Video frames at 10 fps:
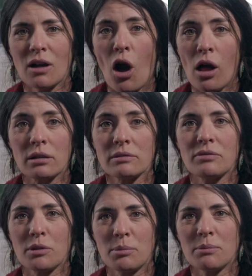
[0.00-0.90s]
all
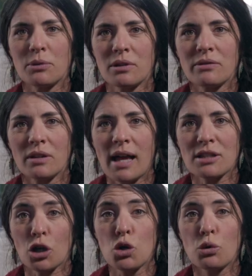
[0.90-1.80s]
of the people of
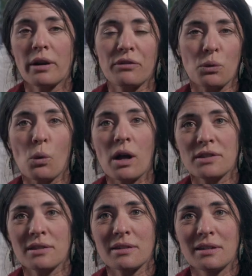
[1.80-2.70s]
Alaska, whoever
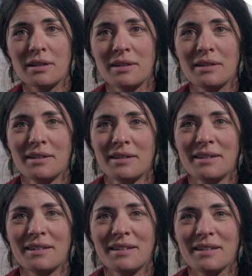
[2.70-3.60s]
wants
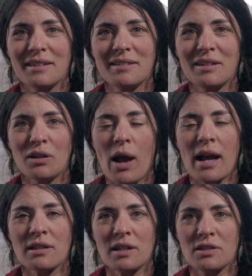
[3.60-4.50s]
you know,
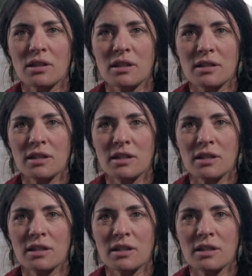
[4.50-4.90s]
access to this